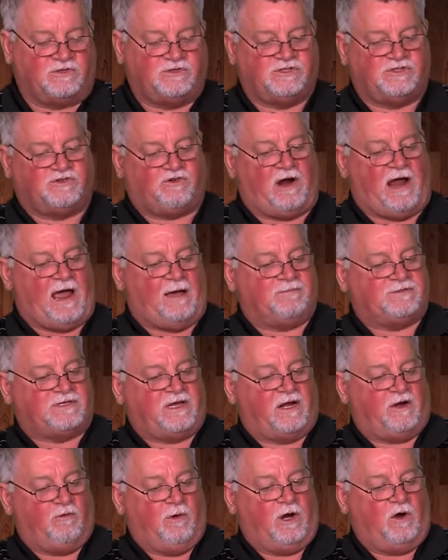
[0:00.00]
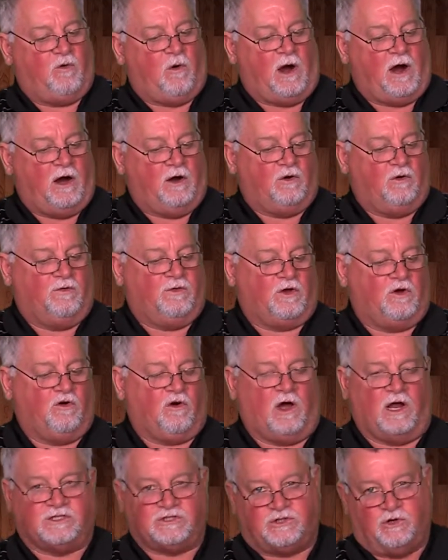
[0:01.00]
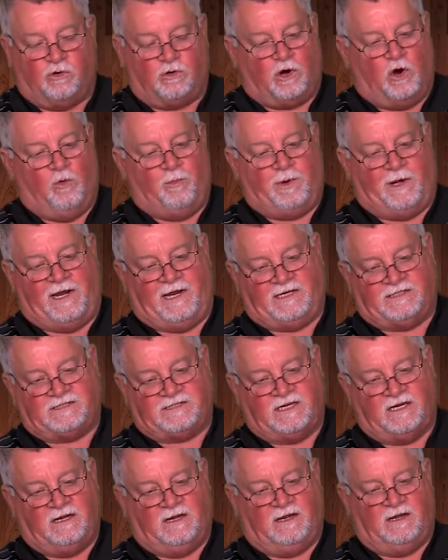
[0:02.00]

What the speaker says: straps that are required on the garage door openings.